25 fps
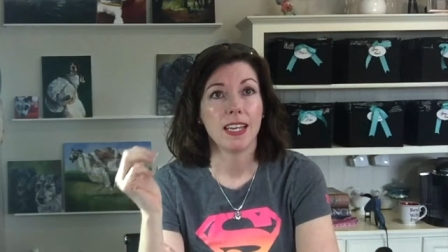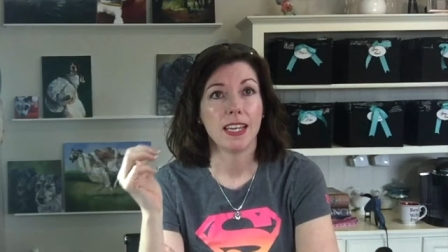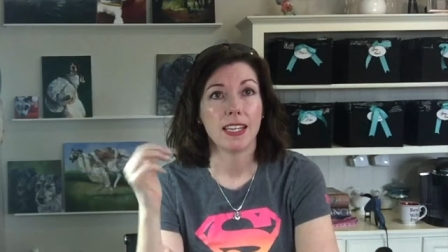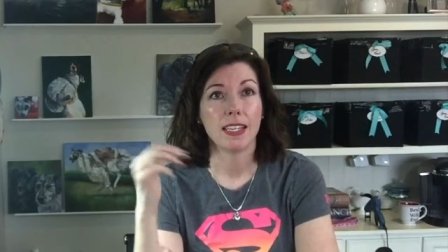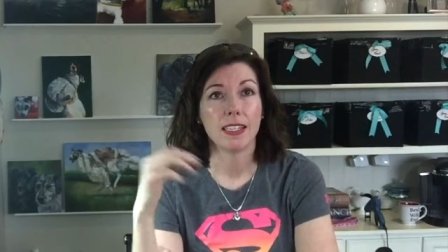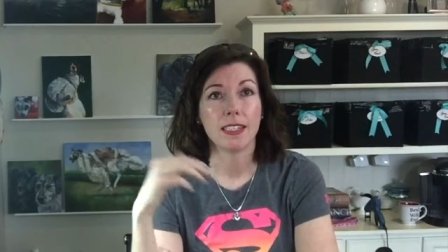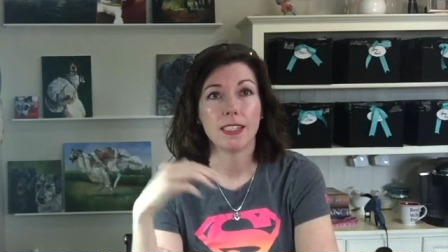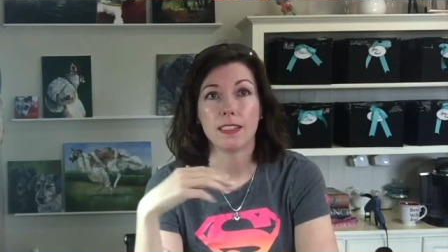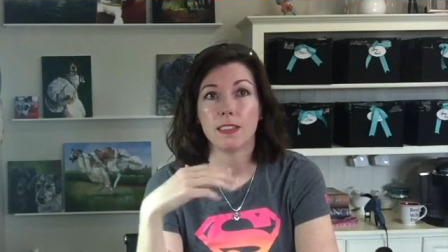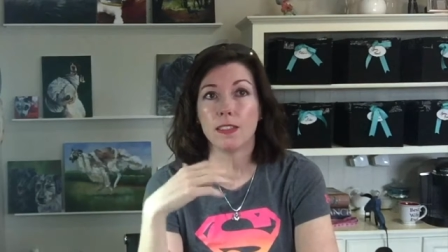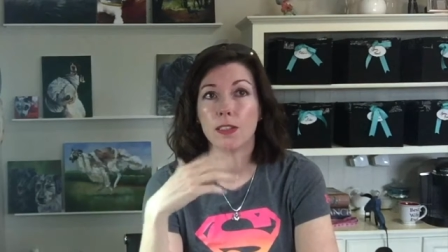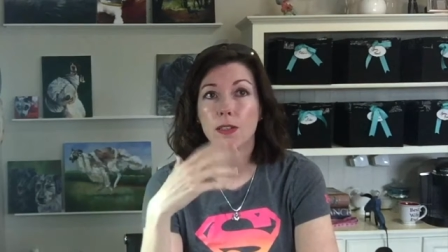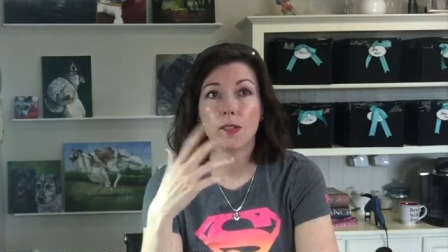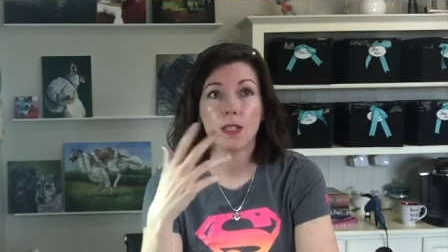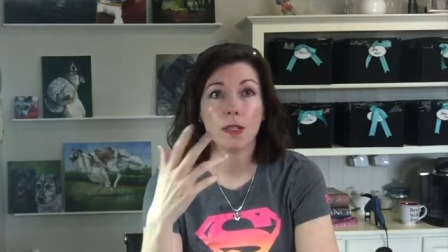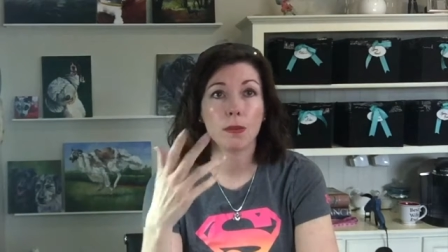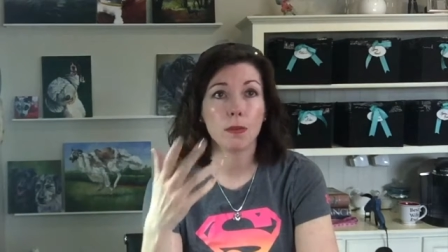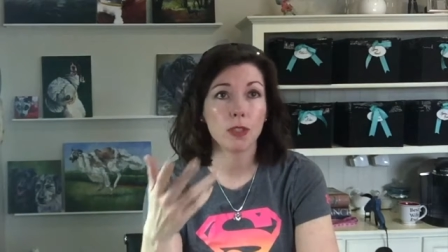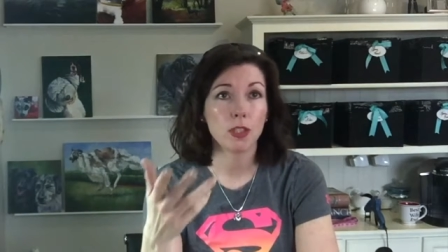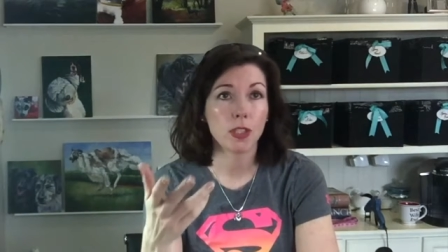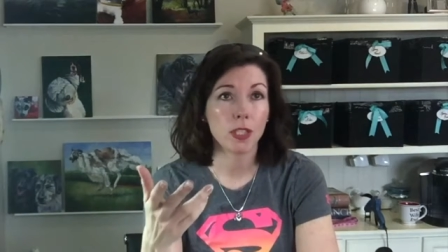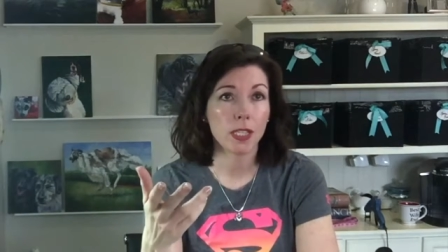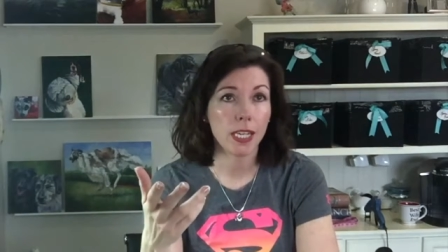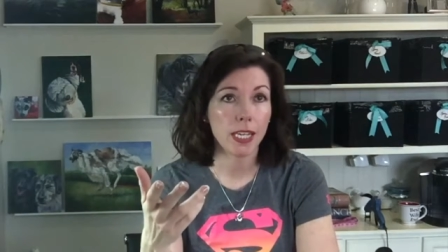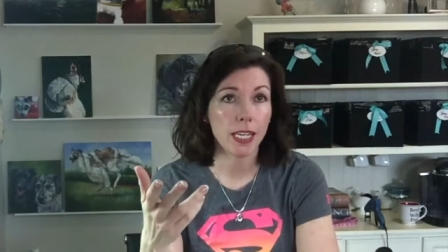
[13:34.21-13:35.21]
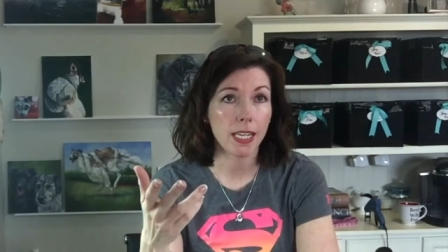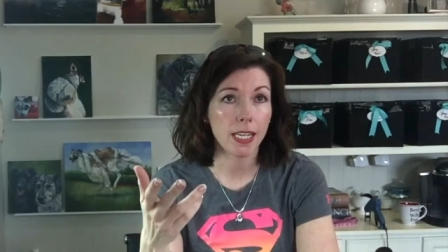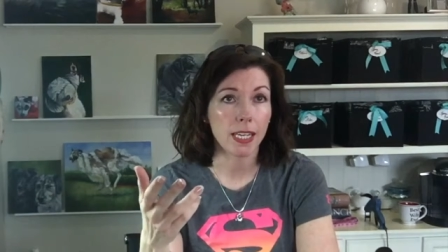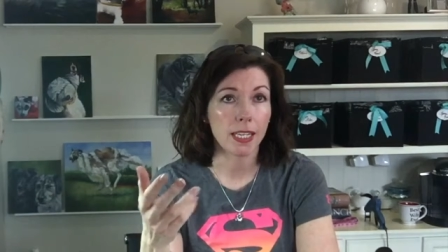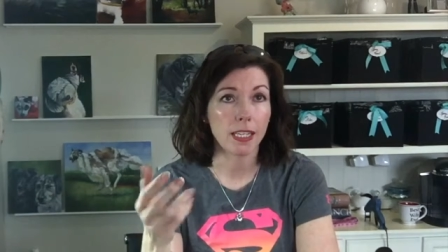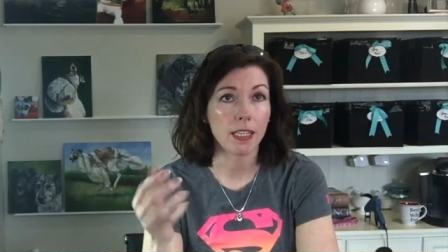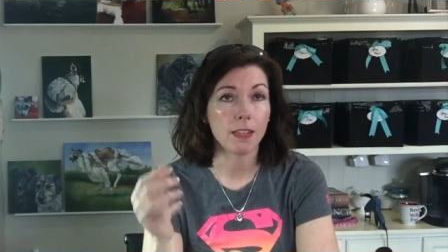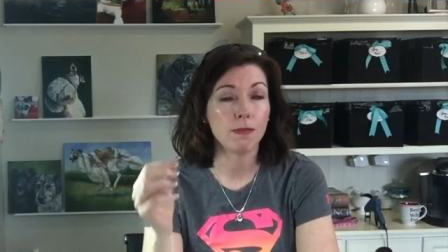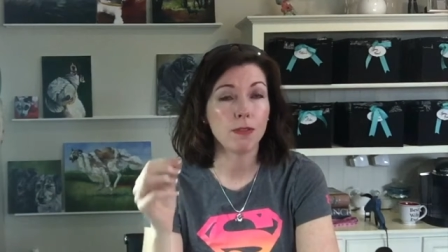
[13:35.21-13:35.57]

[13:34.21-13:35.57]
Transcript: and donate what you can.